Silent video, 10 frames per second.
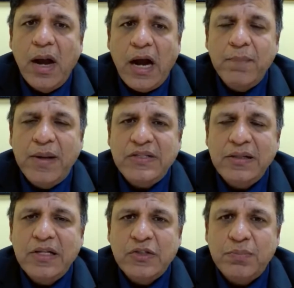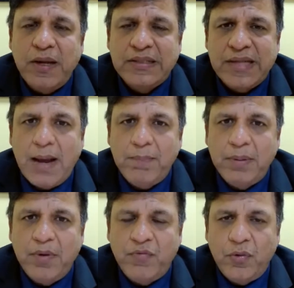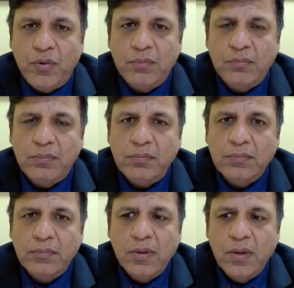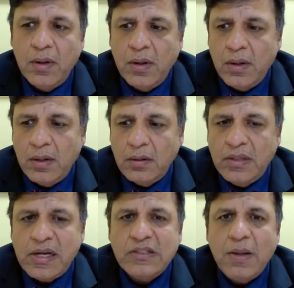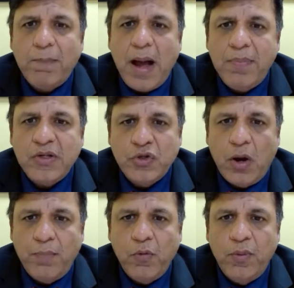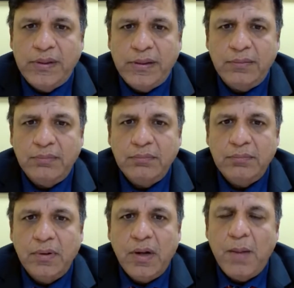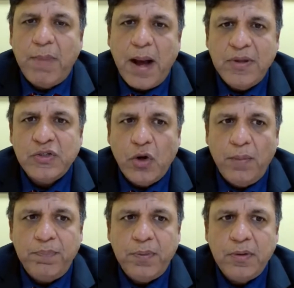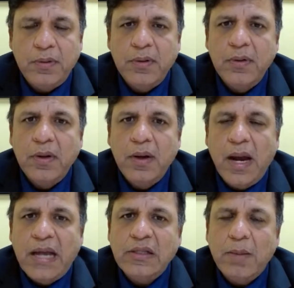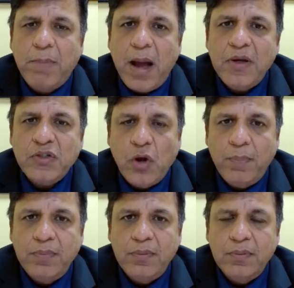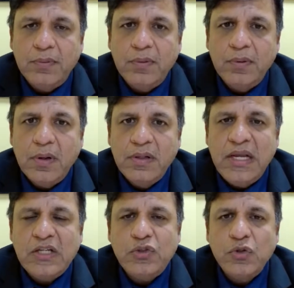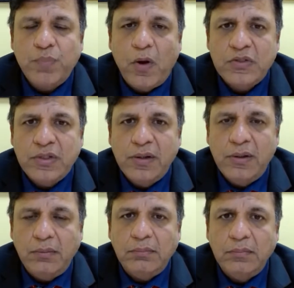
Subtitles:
I'd mentioned this example before. there is a barber shop over here, a barber shop, and the barber shop needs to sponsor